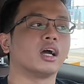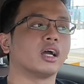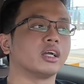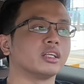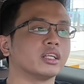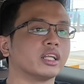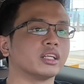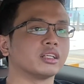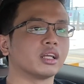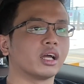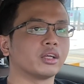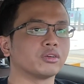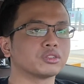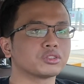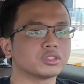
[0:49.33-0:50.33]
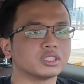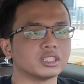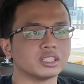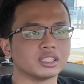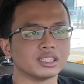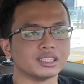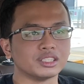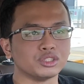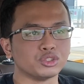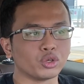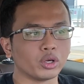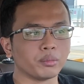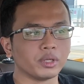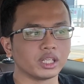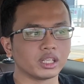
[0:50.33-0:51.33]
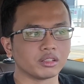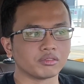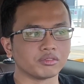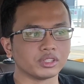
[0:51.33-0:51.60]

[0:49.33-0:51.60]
I also didn't enjoy making